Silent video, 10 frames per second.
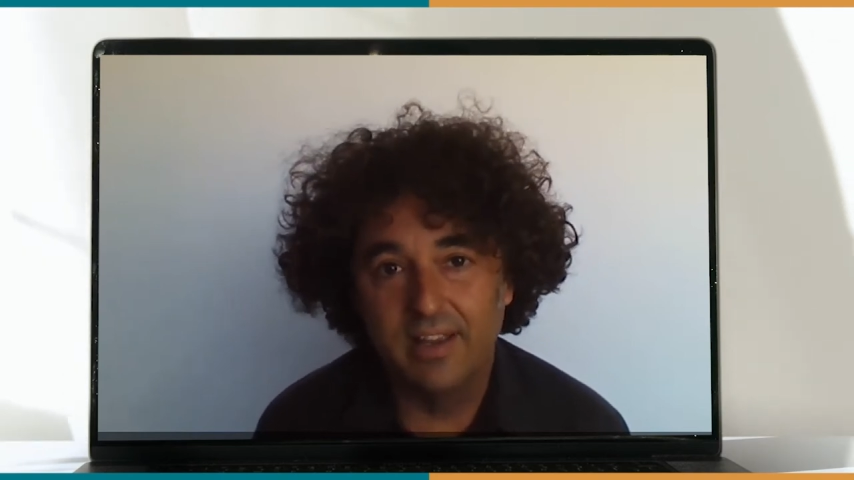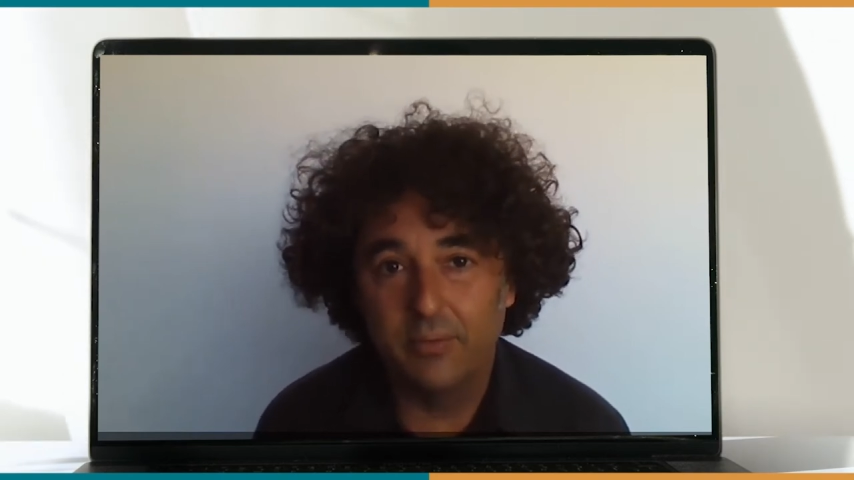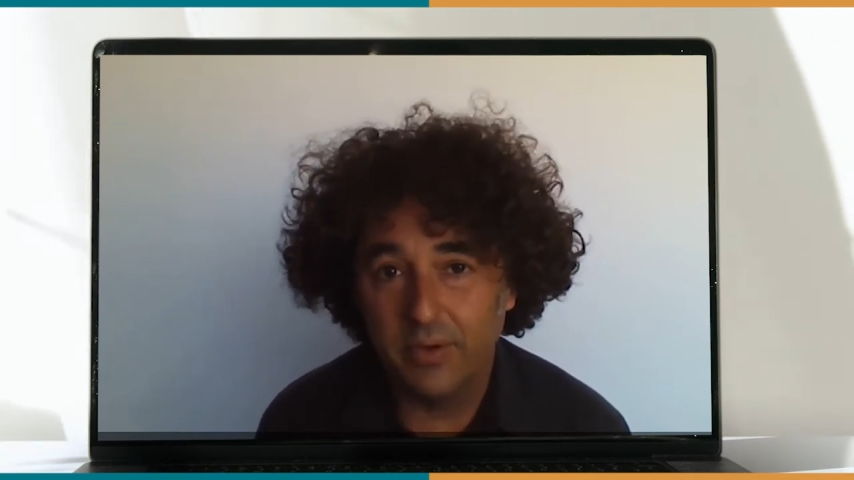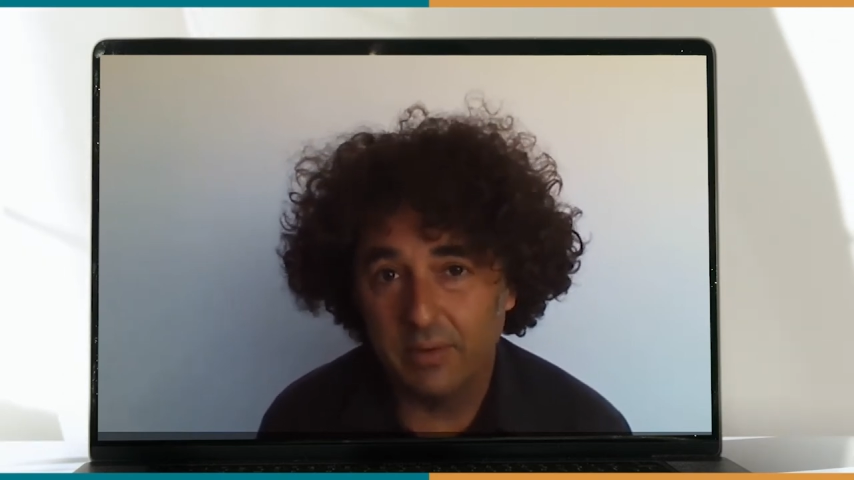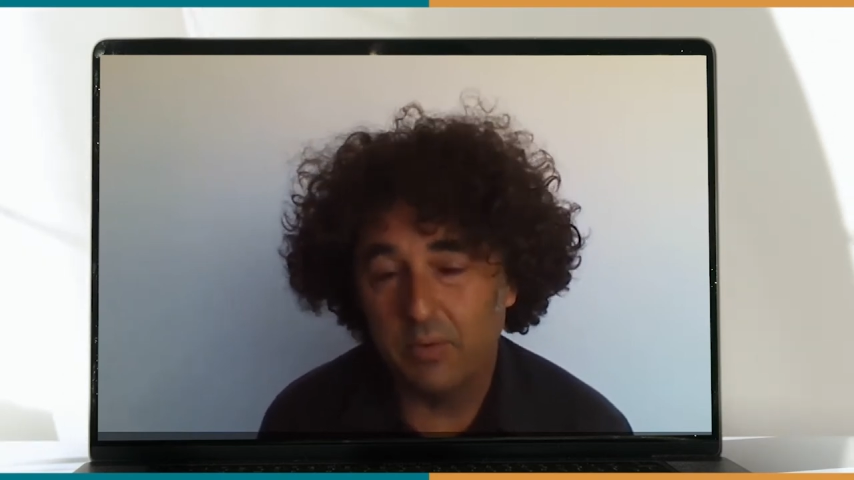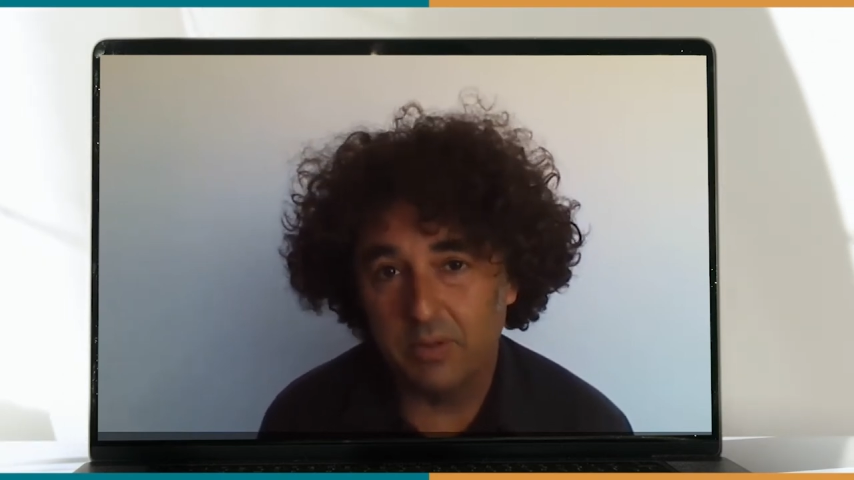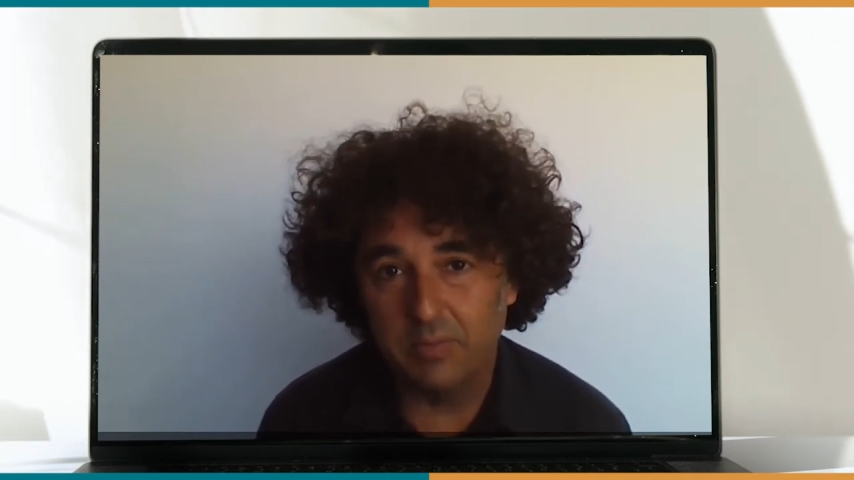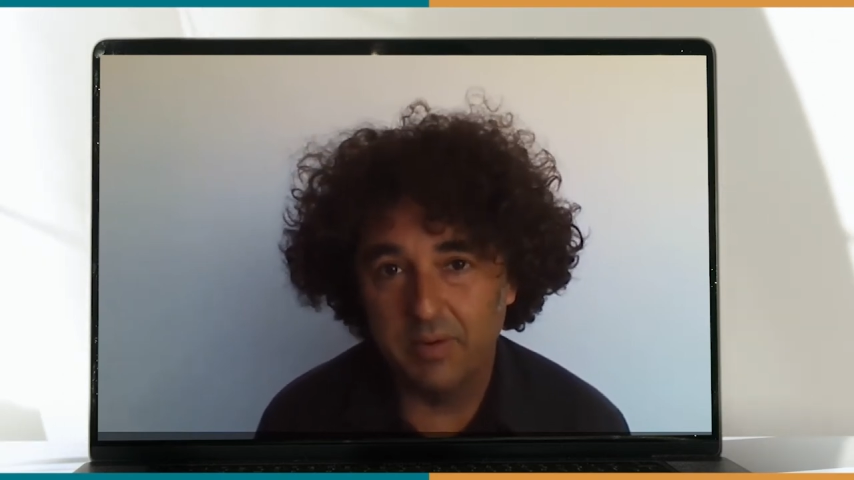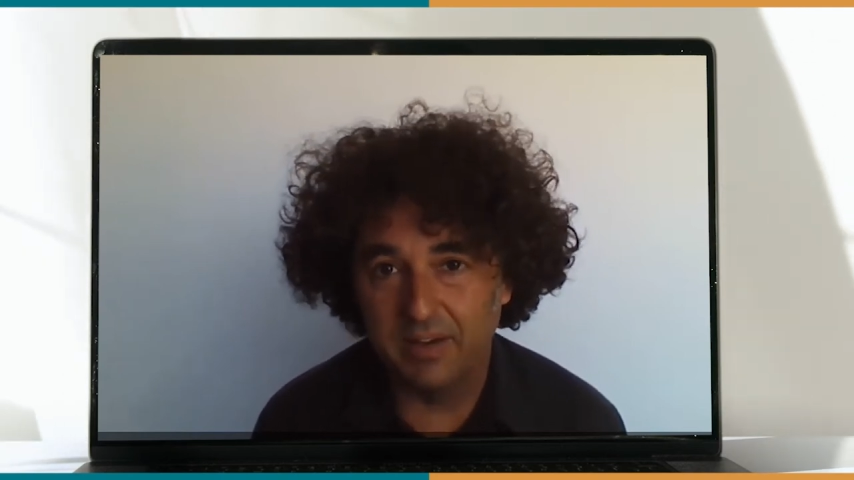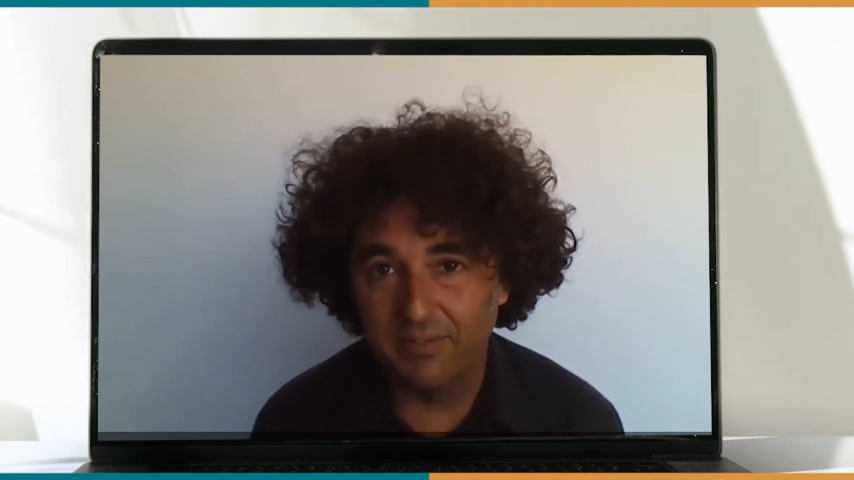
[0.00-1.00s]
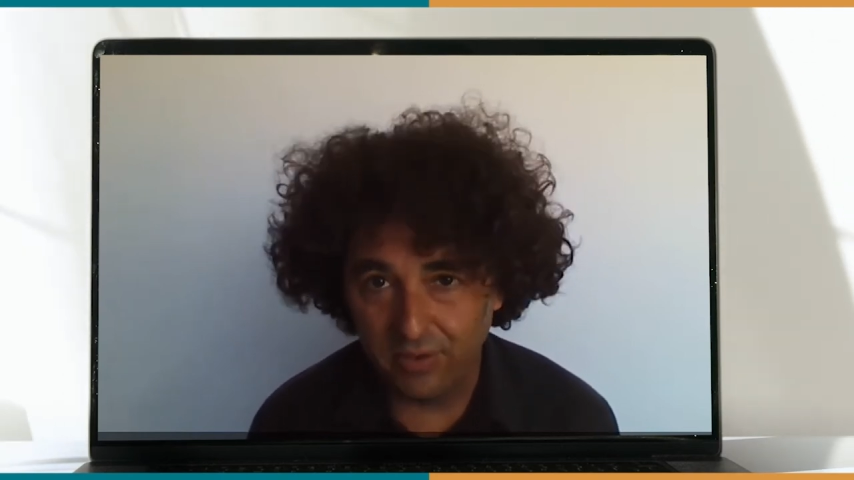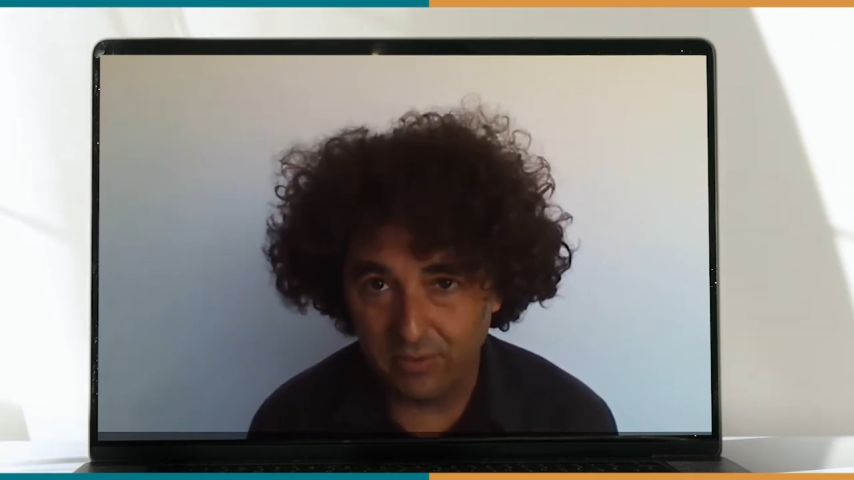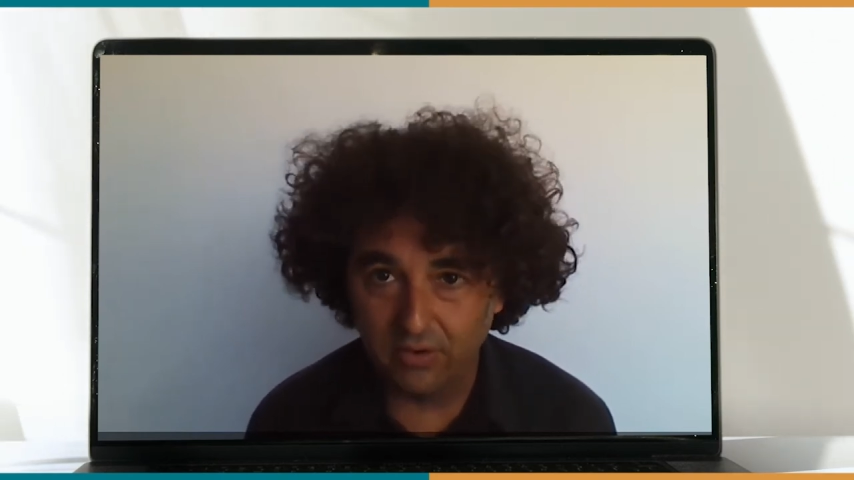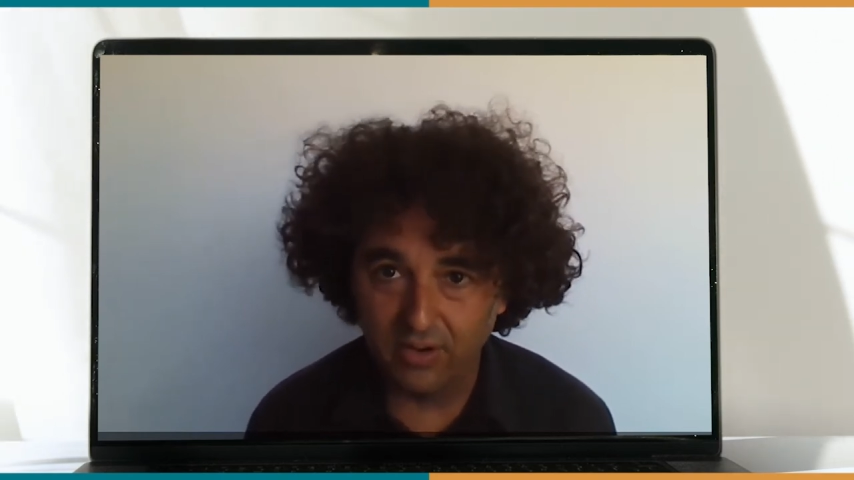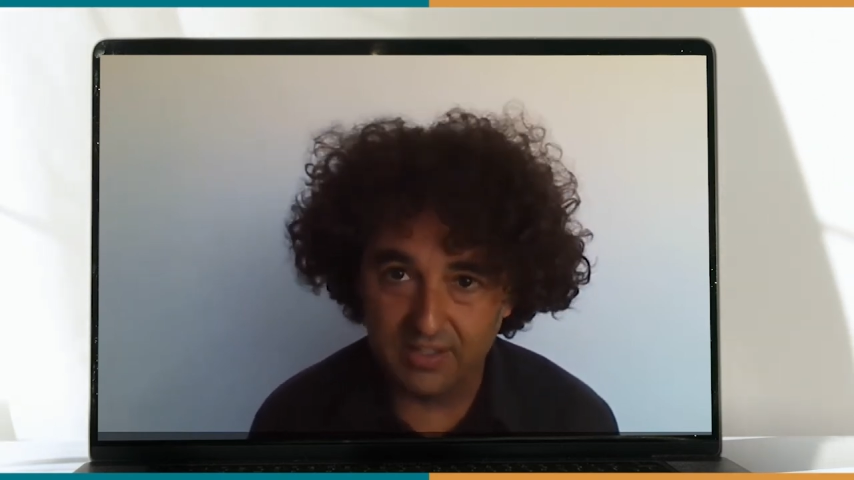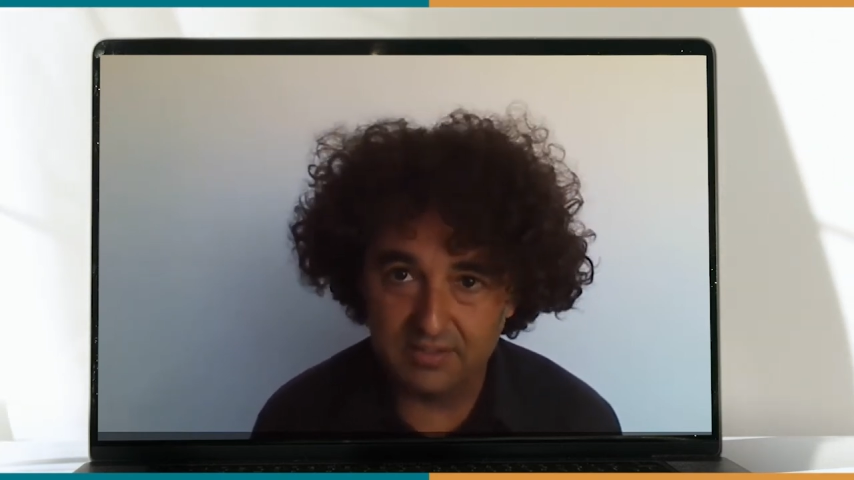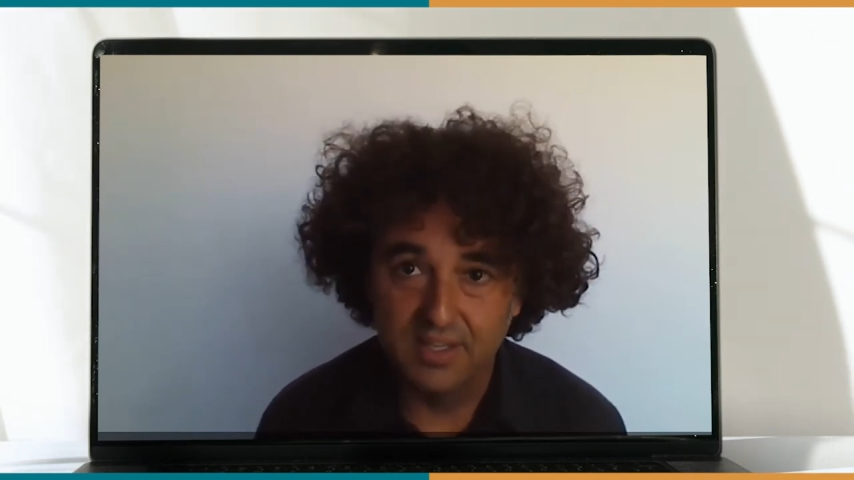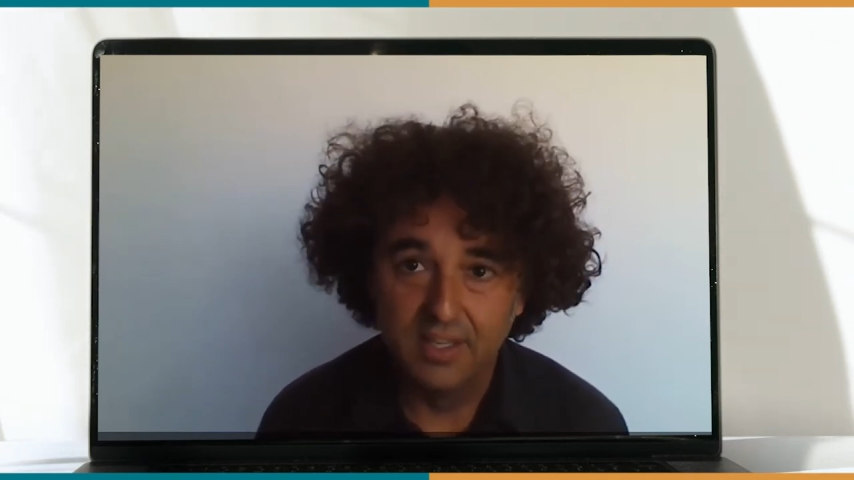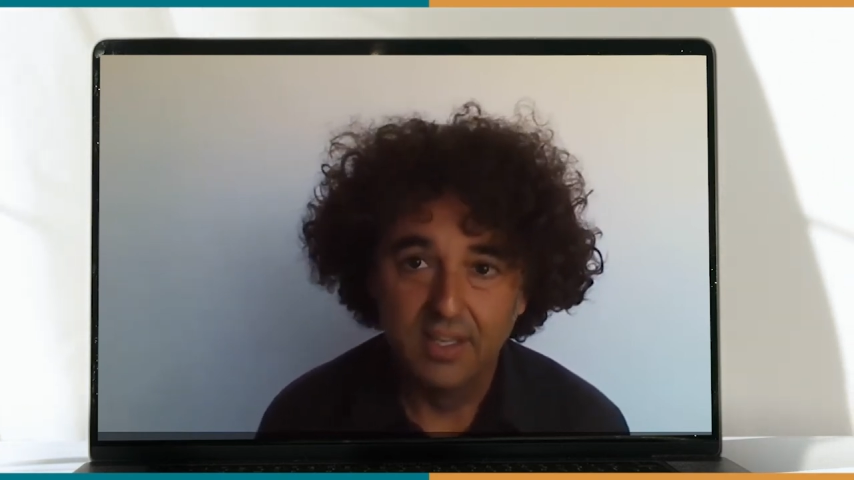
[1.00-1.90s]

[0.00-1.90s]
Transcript: agree with very few colleagues